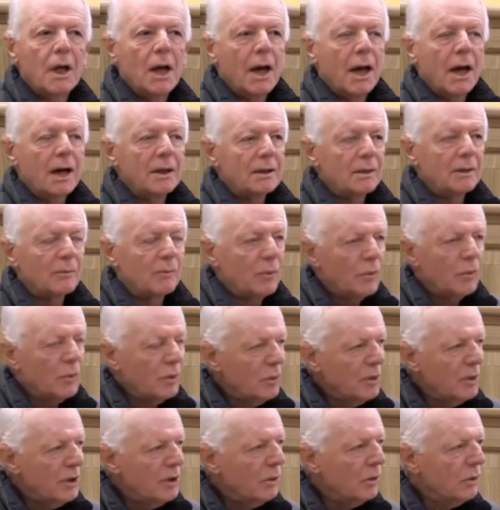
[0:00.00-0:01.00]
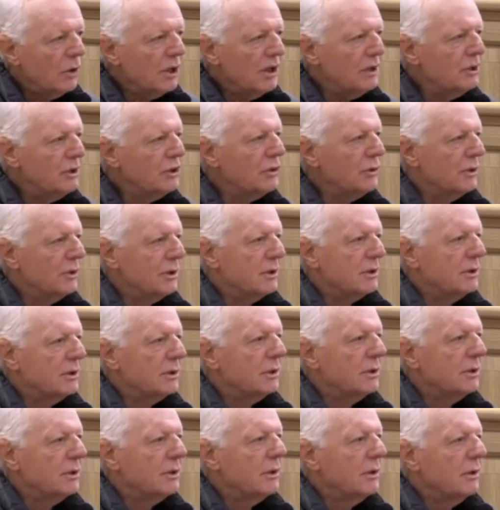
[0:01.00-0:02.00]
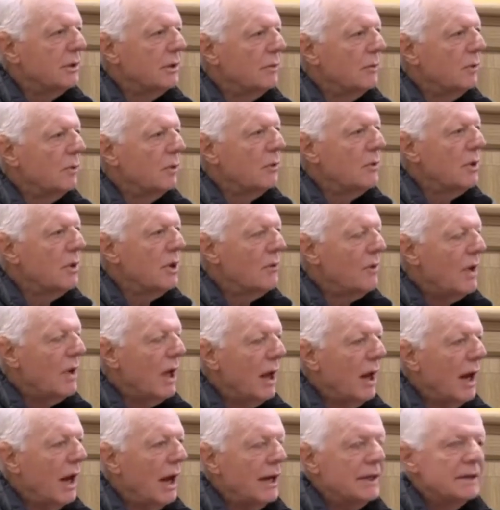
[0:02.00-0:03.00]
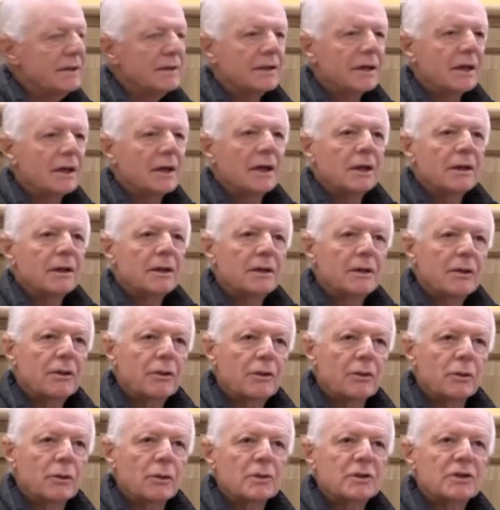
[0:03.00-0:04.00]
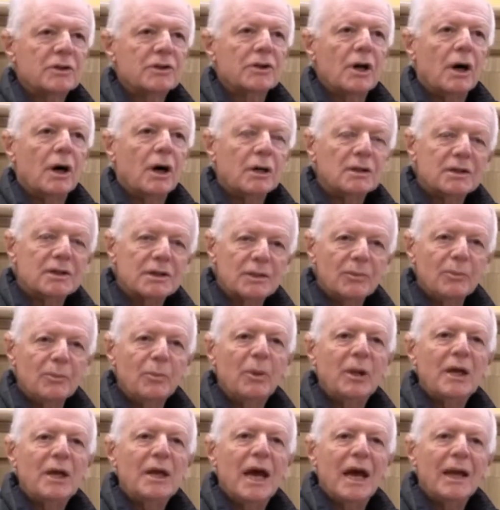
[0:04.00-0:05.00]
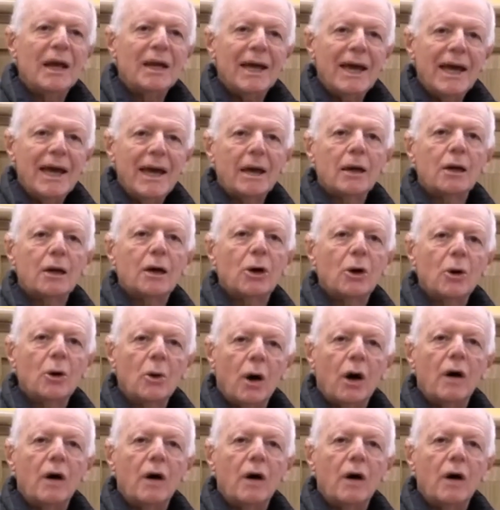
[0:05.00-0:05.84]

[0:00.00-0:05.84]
And the more we look into it, the more we realize that thoughts are simply an echo